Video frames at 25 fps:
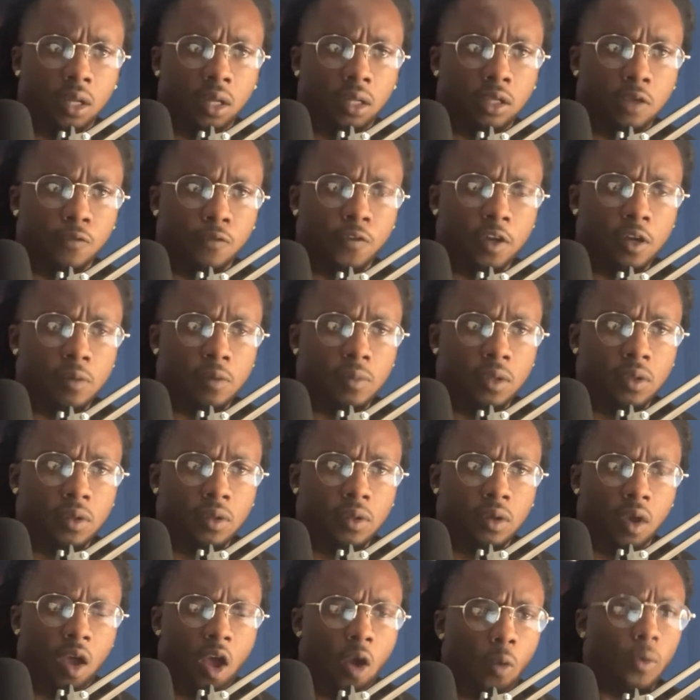You feel me?
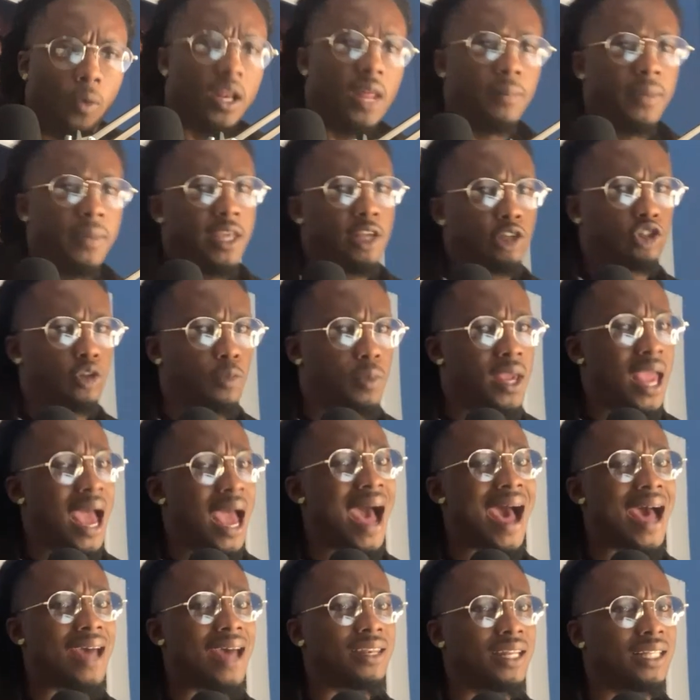What it means to be
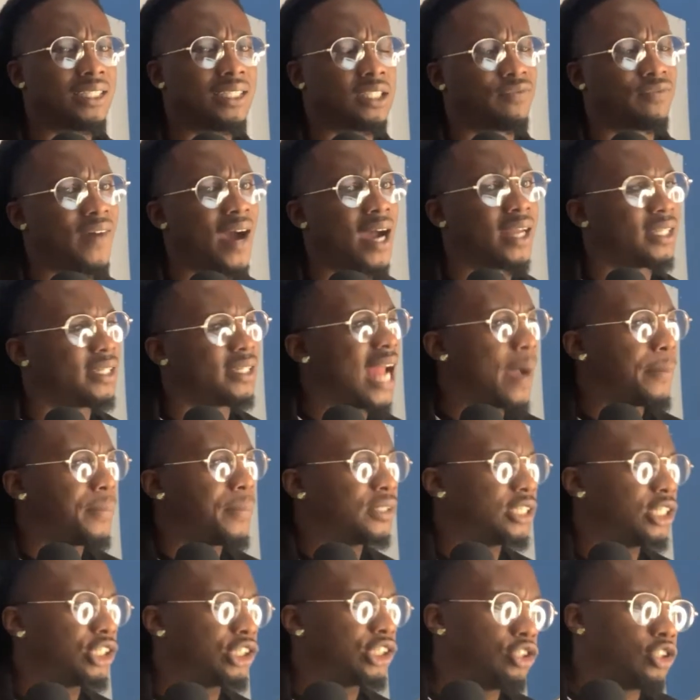hot is defined in
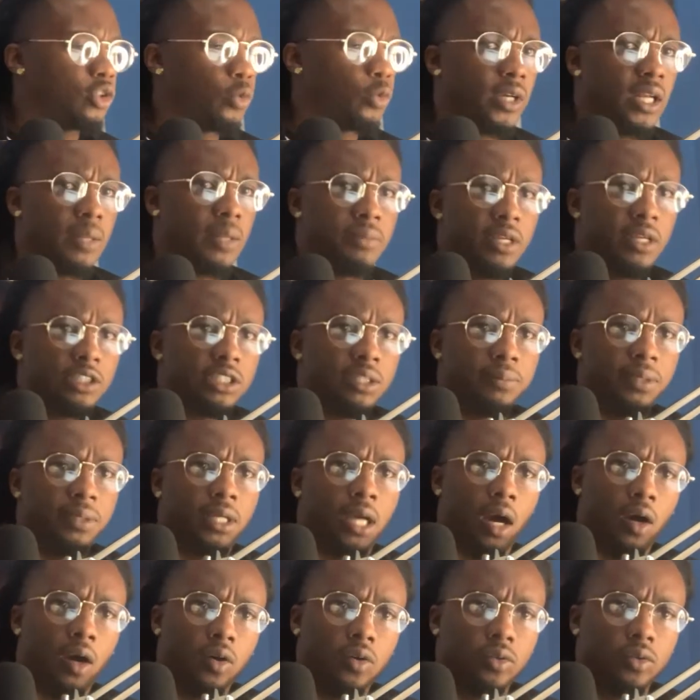opposition to what it means to be
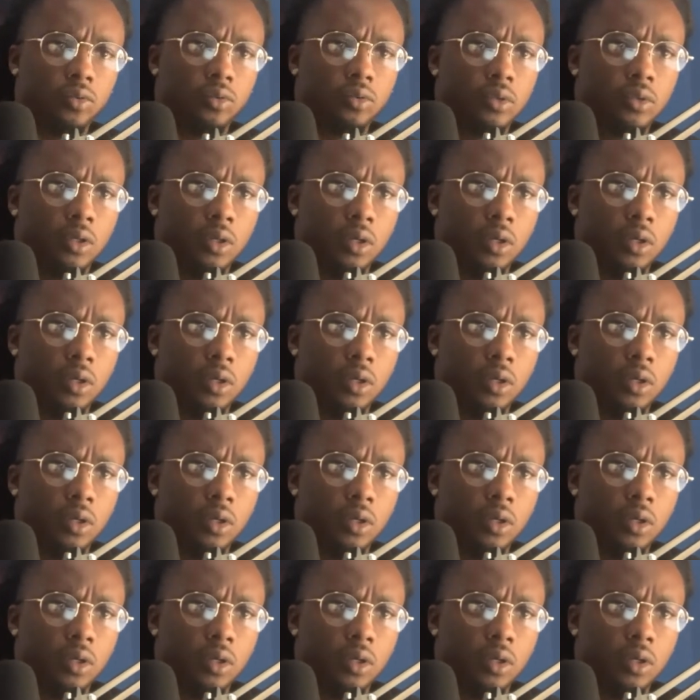cold.